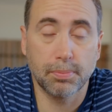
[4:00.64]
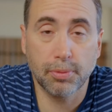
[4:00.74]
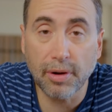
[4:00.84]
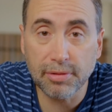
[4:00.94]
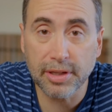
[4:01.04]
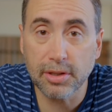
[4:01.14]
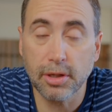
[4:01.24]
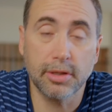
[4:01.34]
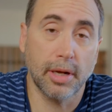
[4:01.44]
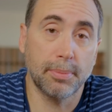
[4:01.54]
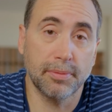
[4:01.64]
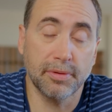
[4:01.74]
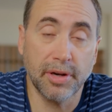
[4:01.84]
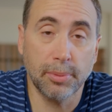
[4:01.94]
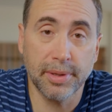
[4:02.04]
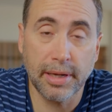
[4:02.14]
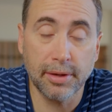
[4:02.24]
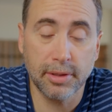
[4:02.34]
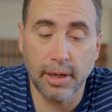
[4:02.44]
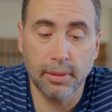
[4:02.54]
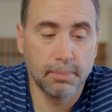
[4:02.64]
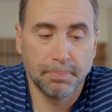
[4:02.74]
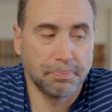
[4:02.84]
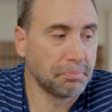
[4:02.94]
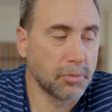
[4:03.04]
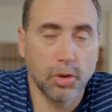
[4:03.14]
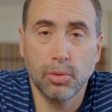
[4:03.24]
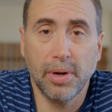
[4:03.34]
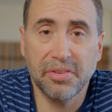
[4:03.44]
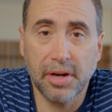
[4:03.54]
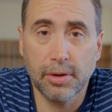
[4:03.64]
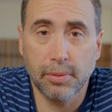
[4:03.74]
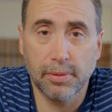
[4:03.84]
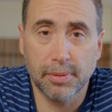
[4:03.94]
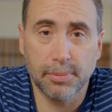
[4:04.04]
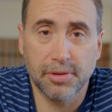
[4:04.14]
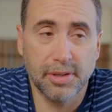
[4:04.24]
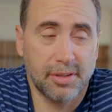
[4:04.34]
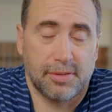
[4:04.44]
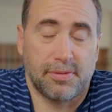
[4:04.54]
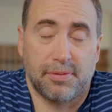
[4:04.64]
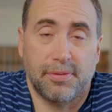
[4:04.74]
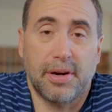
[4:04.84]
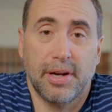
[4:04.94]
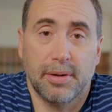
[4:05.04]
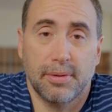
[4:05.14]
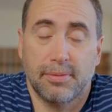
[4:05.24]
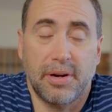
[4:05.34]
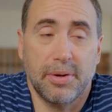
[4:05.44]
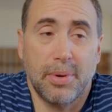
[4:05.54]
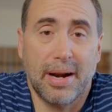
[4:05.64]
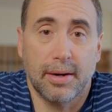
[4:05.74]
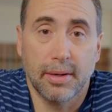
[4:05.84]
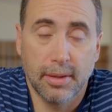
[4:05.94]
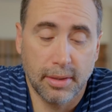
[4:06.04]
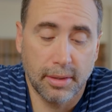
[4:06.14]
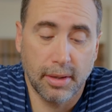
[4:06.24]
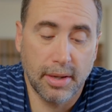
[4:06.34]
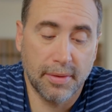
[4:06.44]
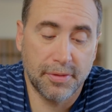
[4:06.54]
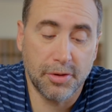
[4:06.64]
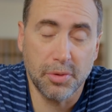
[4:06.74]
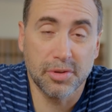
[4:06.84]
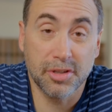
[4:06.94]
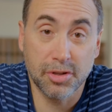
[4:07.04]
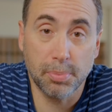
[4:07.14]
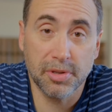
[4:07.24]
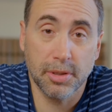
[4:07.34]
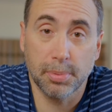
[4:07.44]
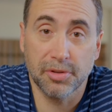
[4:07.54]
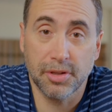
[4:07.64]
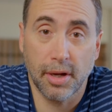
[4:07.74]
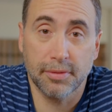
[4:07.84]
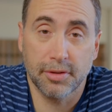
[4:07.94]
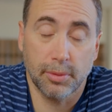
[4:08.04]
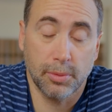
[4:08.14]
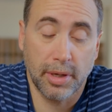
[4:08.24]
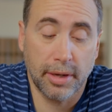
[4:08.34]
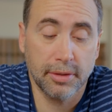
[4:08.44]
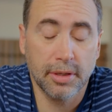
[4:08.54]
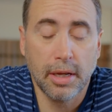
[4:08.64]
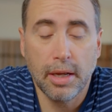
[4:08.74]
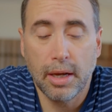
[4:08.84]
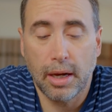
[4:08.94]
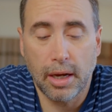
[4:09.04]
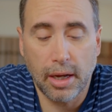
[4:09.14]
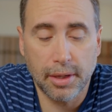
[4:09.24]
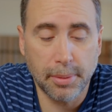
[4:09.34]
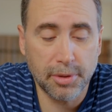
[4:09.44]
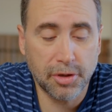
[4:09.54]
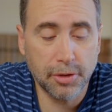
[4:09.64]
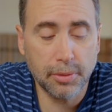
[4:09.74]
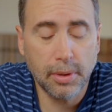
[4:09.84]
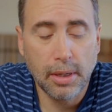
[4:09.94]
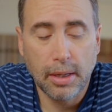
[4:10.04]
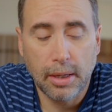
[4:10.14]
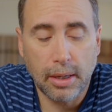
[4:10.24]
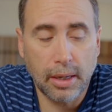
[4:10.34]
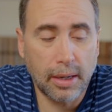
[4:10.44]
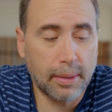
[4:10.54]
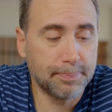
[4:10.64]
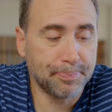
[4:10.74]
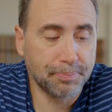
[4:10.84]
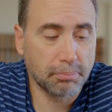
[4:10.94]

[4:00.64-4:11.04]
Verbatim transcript: prevalent type of development out there, who writes algorithms? It's very, very rare. If you do, it's super simple stuff, so who cares? Uh, number two, um,